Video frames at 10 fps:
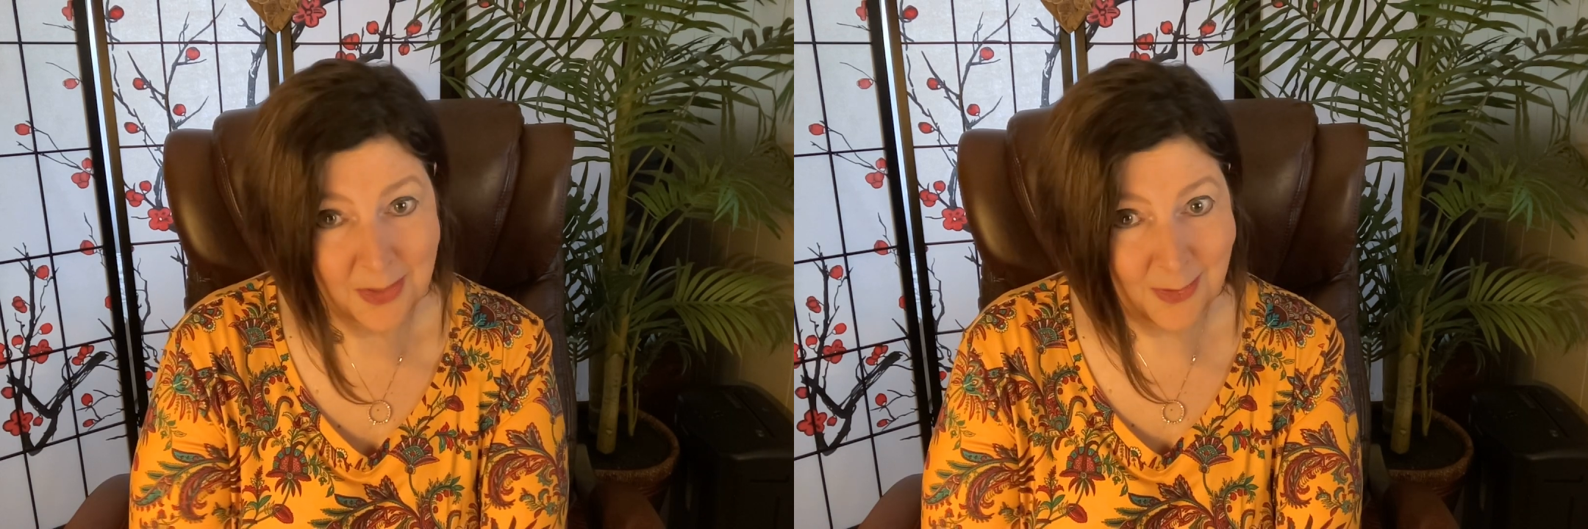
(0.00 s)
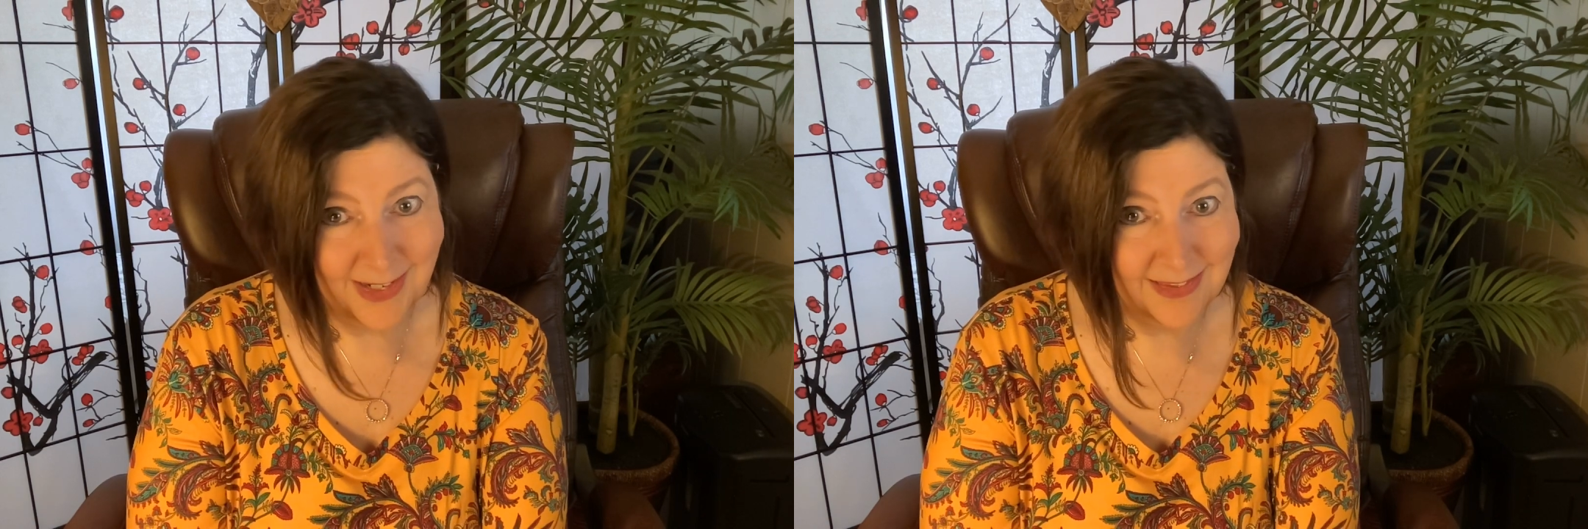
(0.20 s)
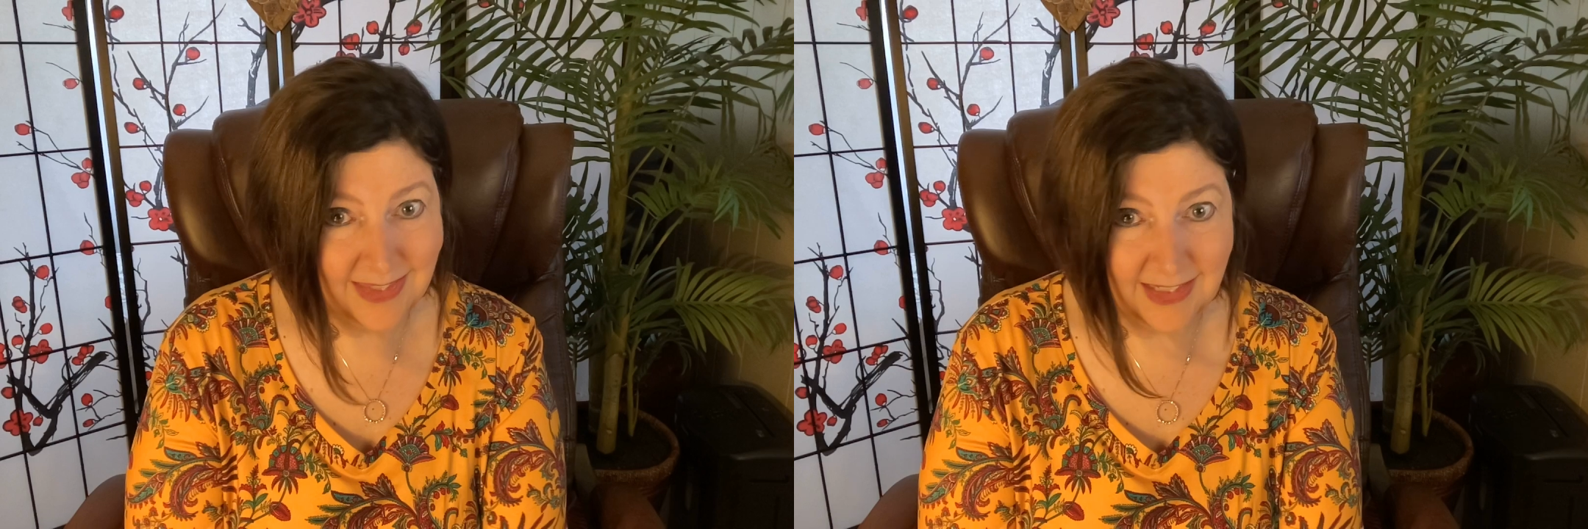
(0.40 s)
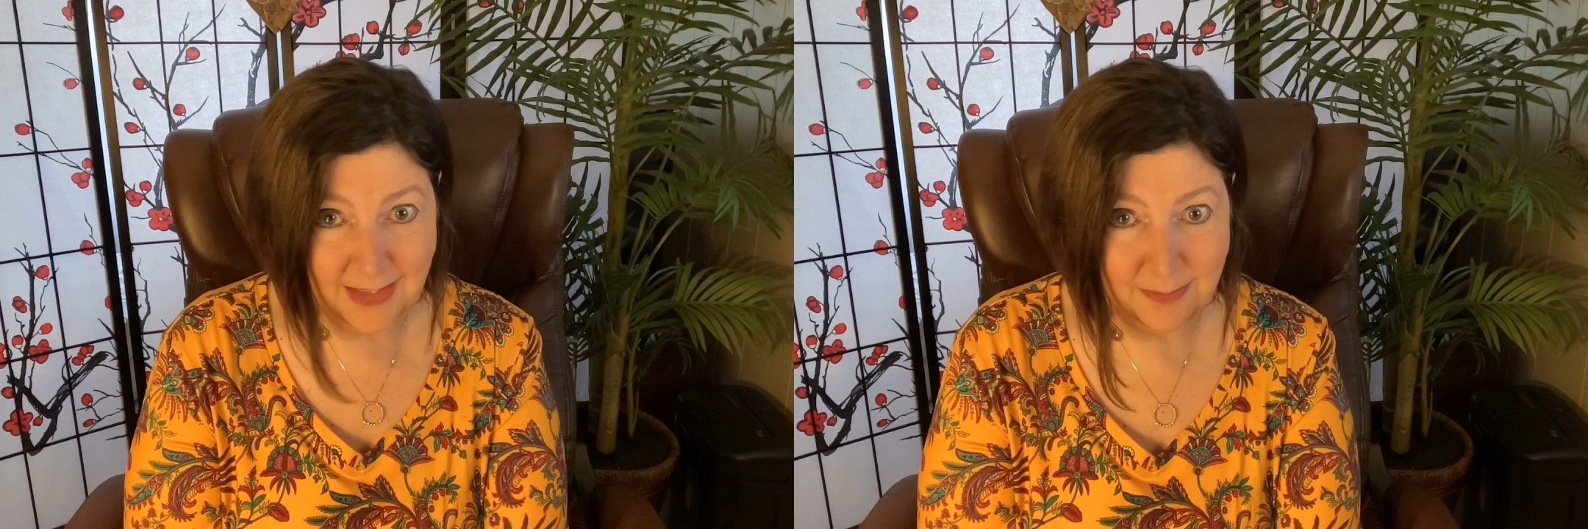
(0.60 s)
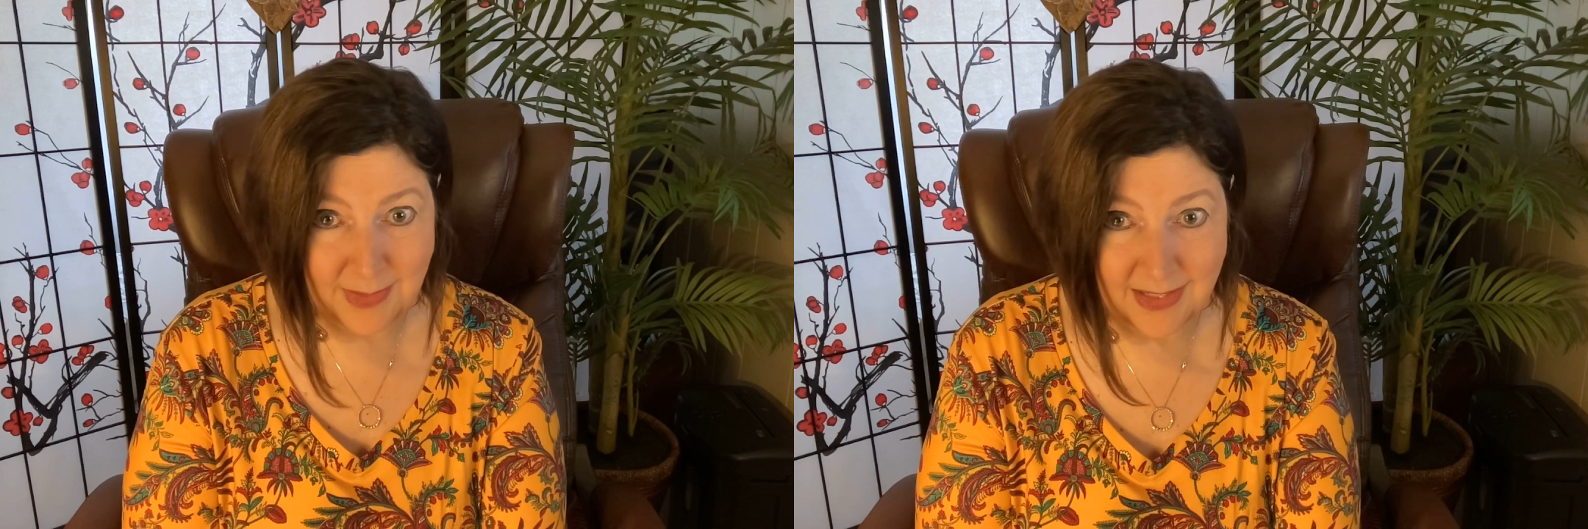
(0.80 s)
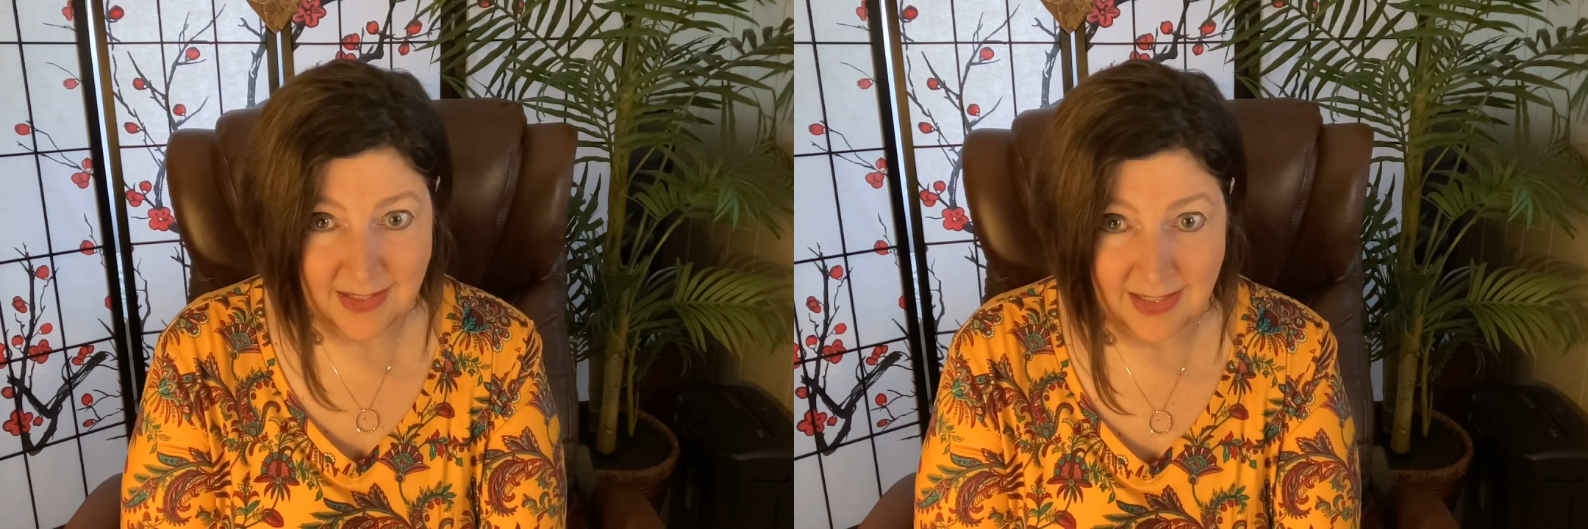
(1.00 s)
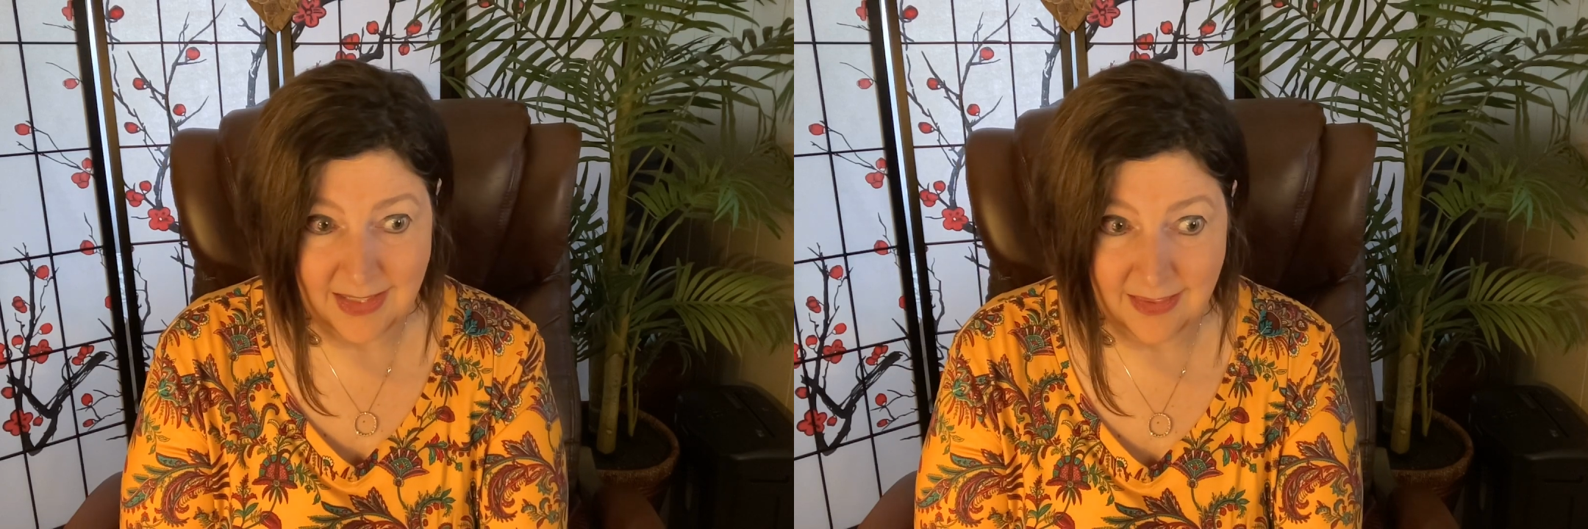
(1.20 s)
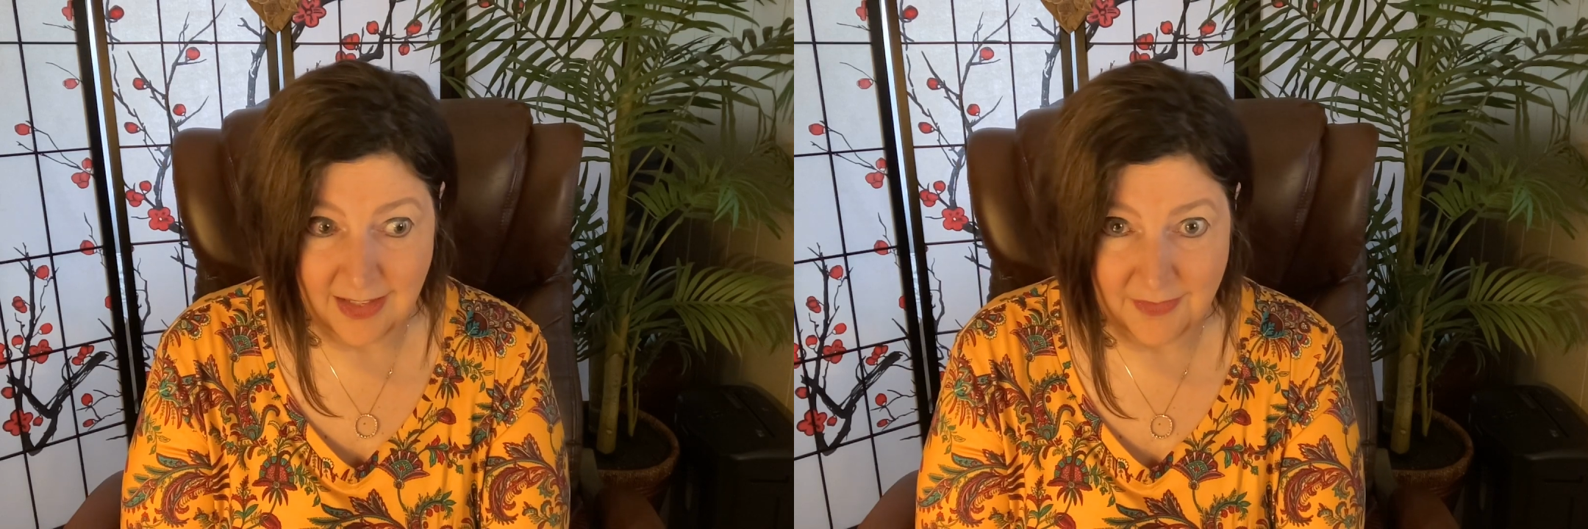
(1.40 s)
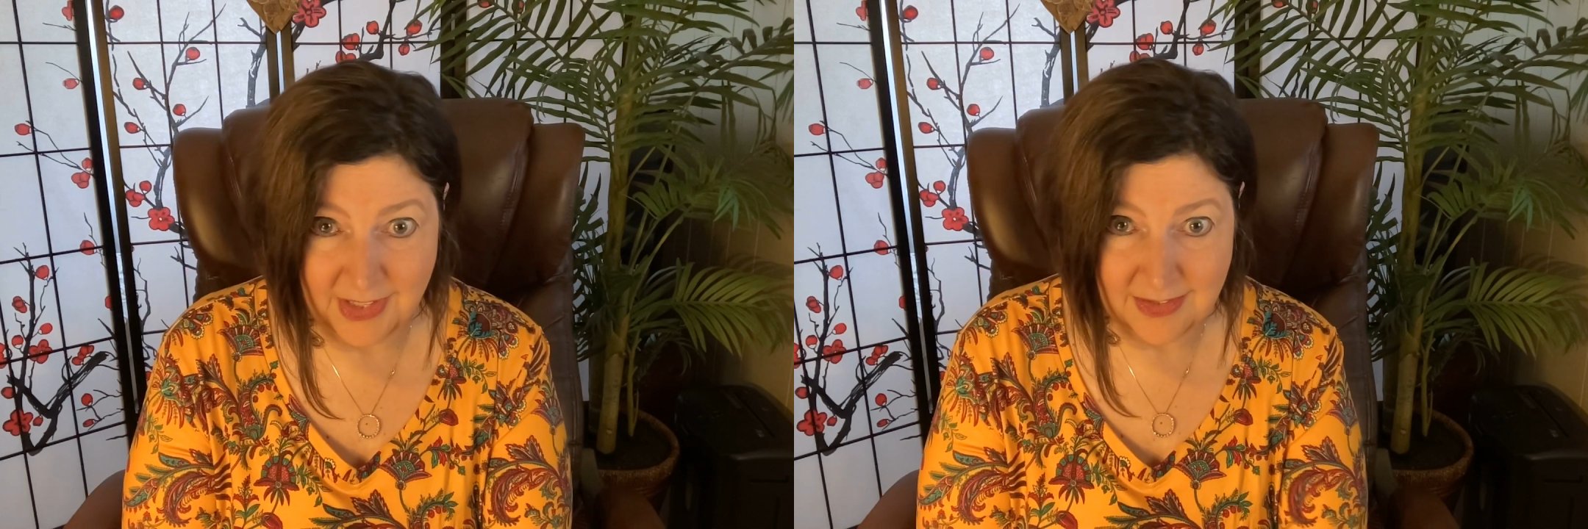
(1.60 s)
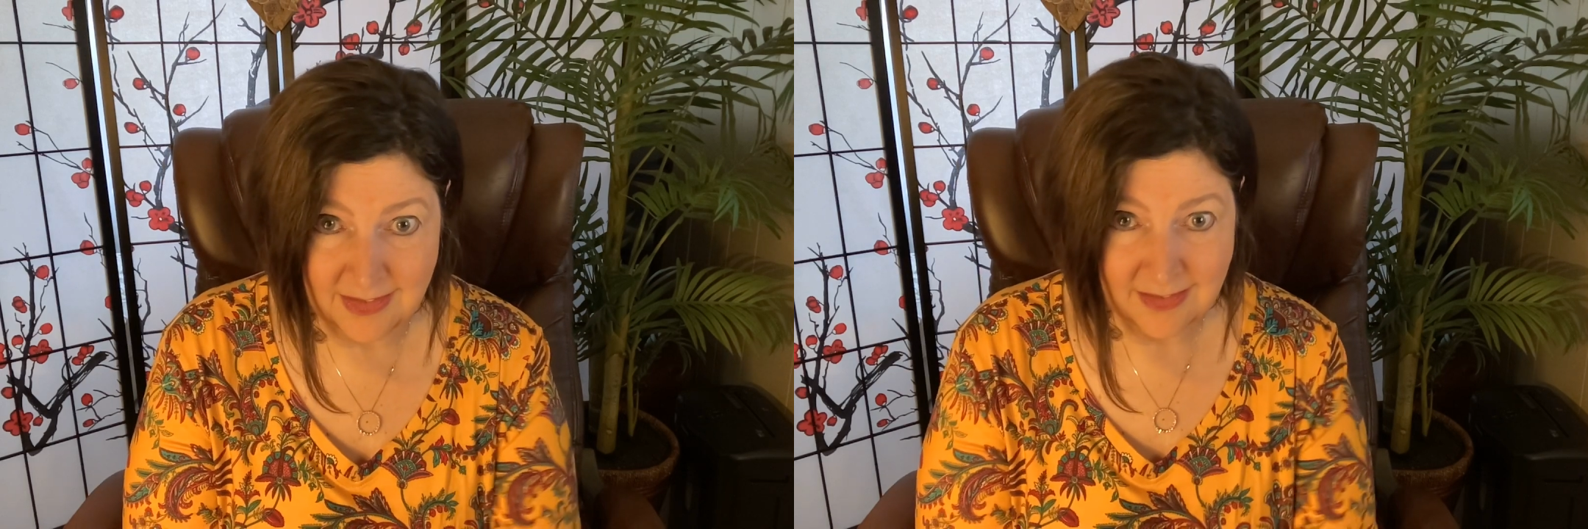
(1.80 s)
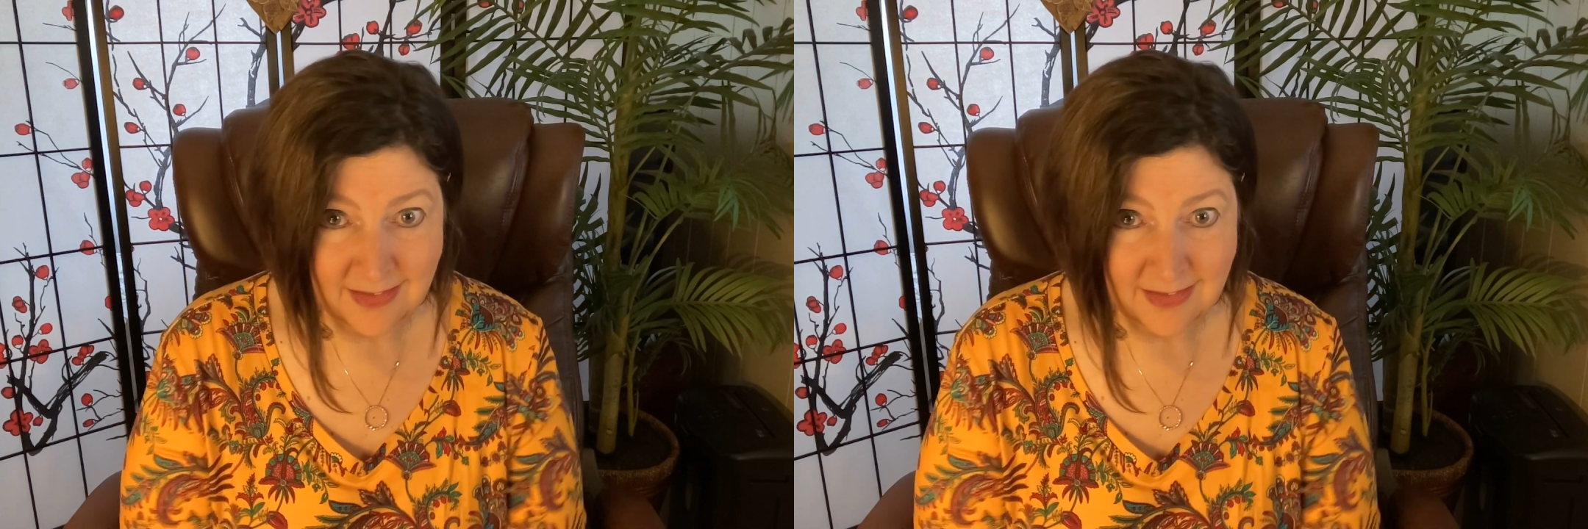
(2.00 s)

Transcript: Great thinking, Becca. I love it.